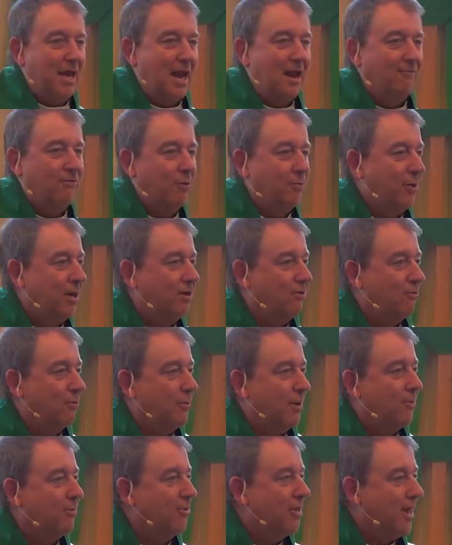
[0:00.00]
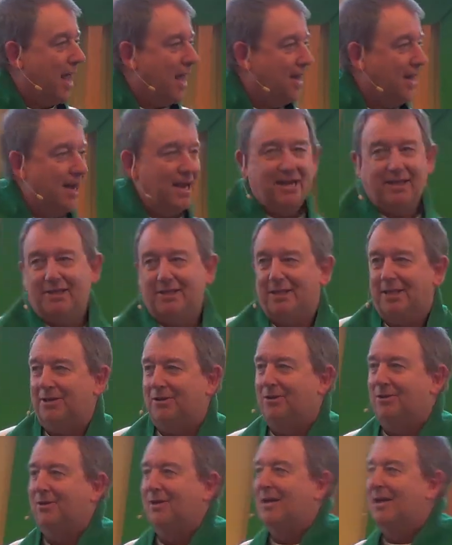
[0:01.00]
Everybody remember that hand
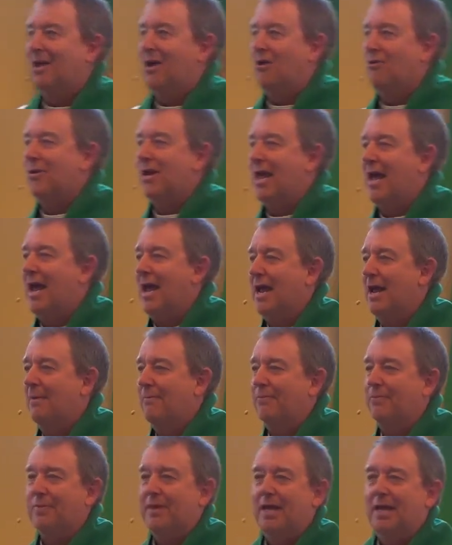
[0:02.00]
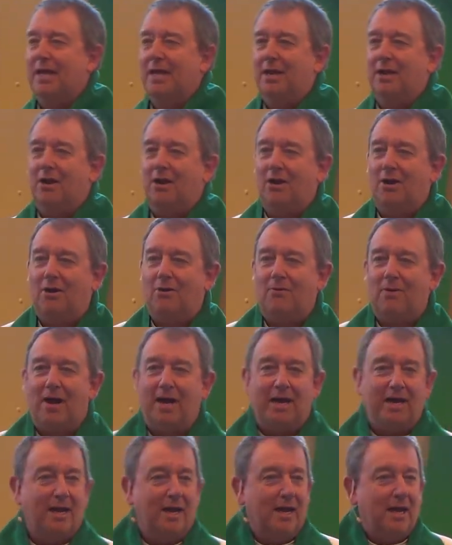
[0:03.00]
signal? Okay. All
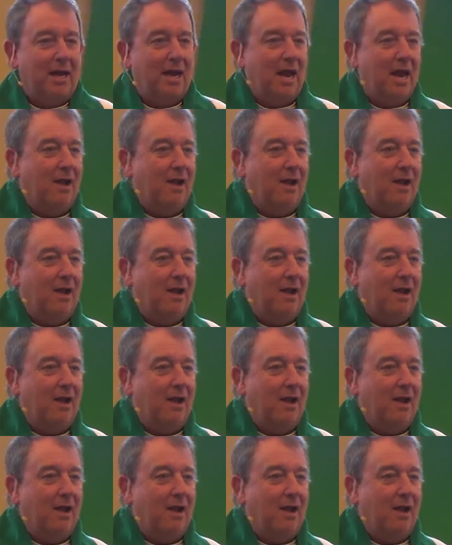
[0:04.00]
right.